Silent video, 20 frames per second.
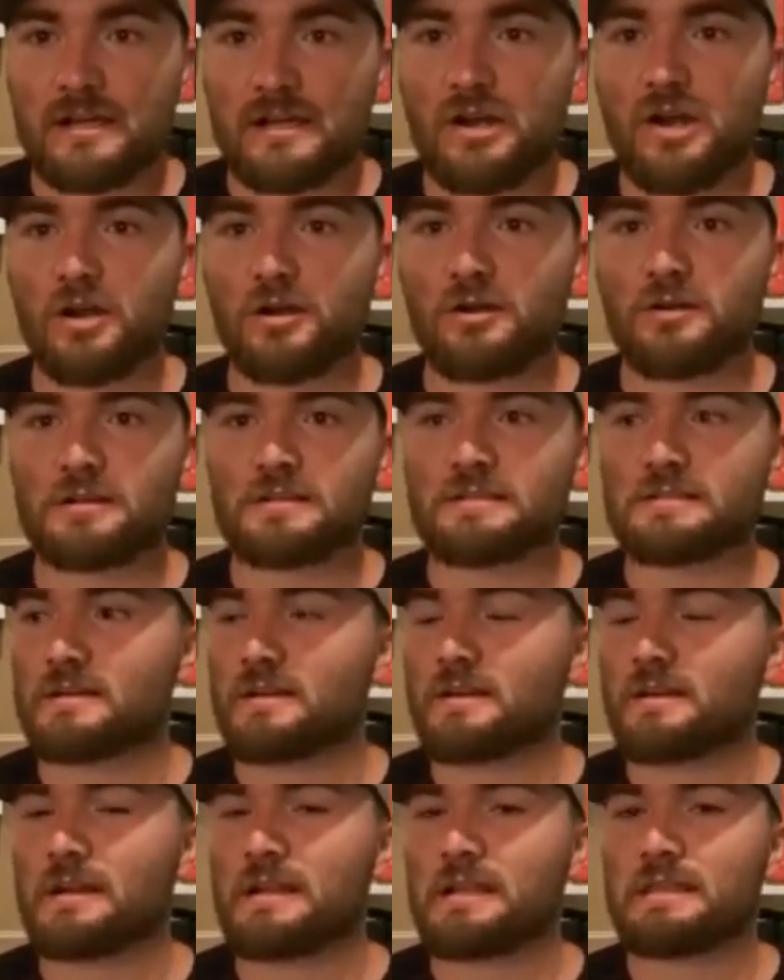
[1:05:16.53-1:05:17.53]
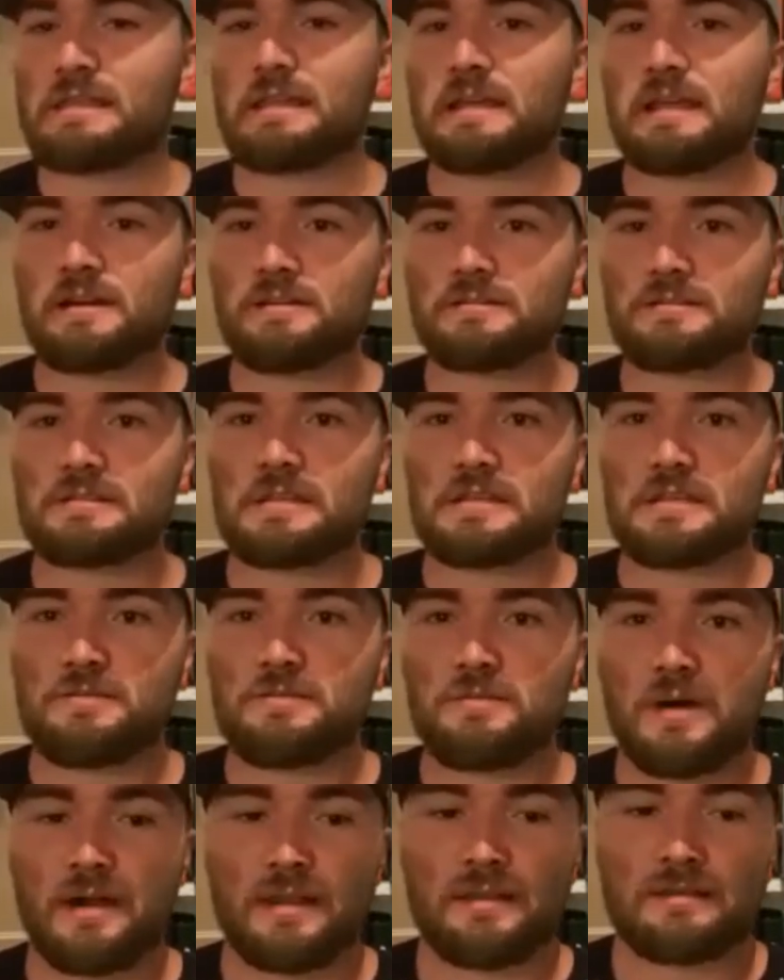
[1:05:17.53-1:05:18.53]
Carter, is there anything else that
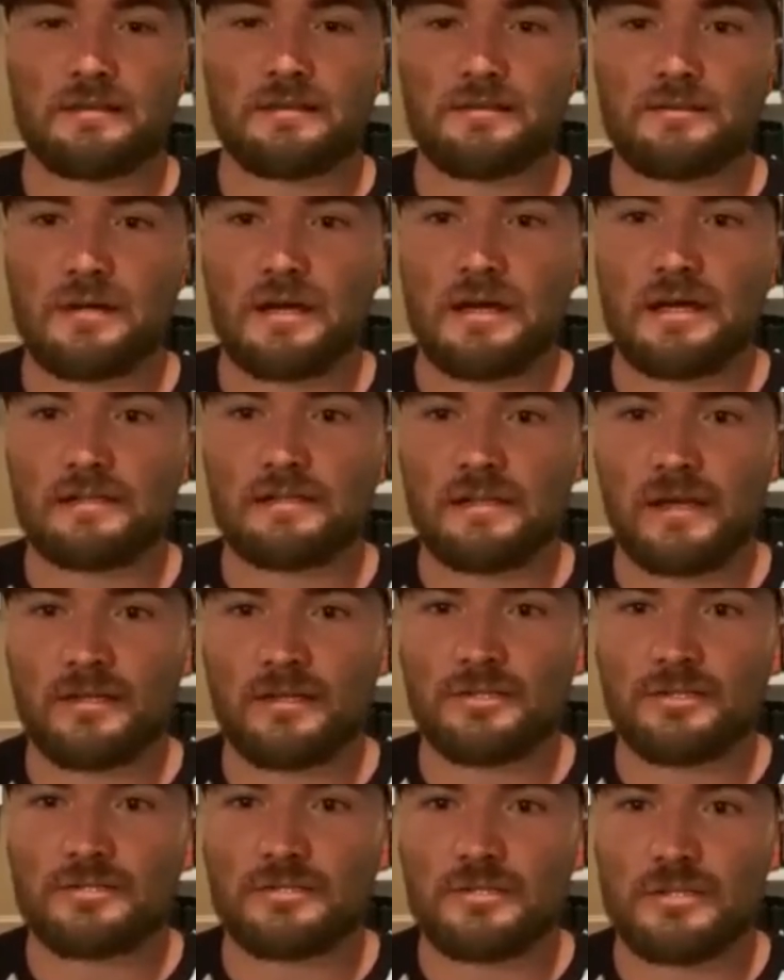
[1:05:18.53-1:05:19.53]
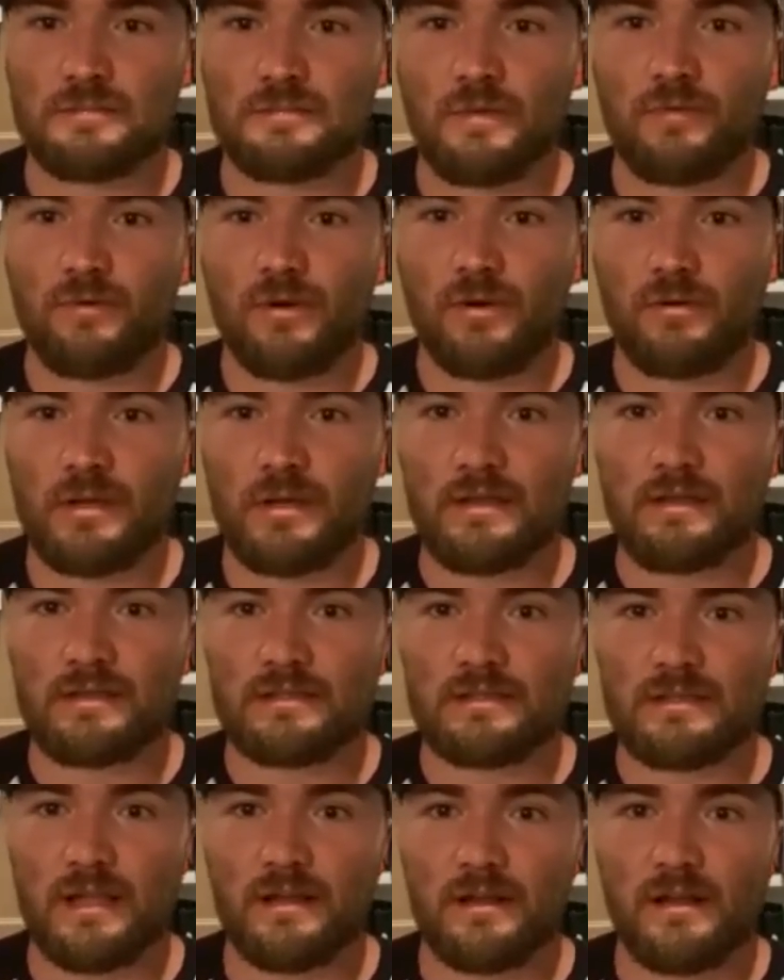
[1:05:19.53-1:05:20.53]
you wanted to uh, touch just before we
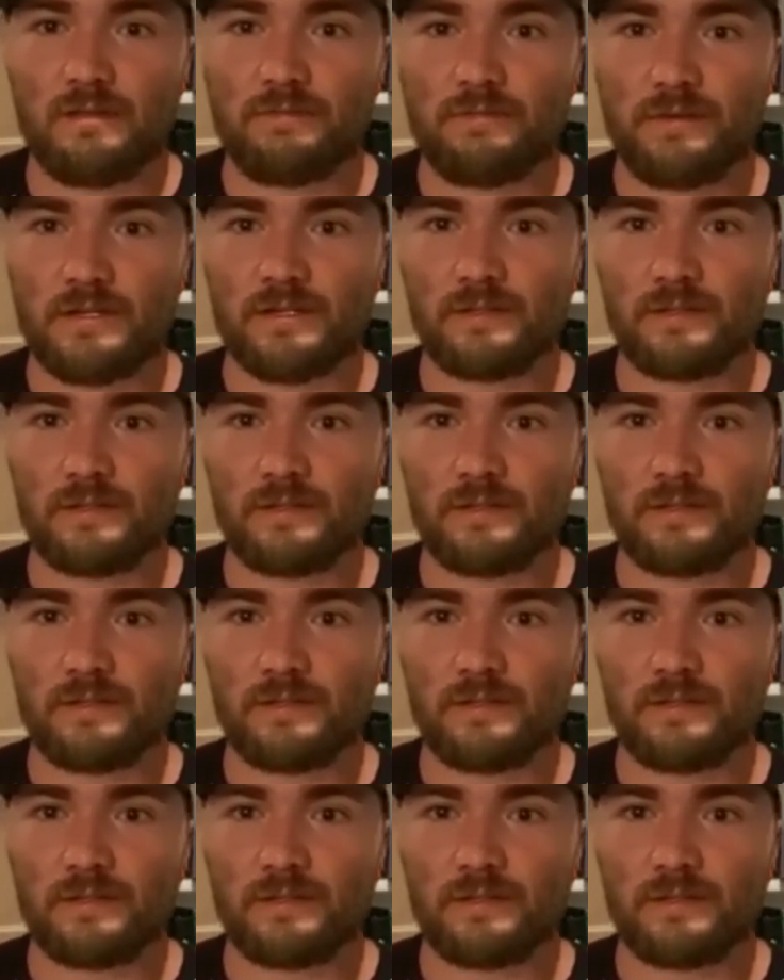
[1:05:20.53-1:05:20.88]
sign off here?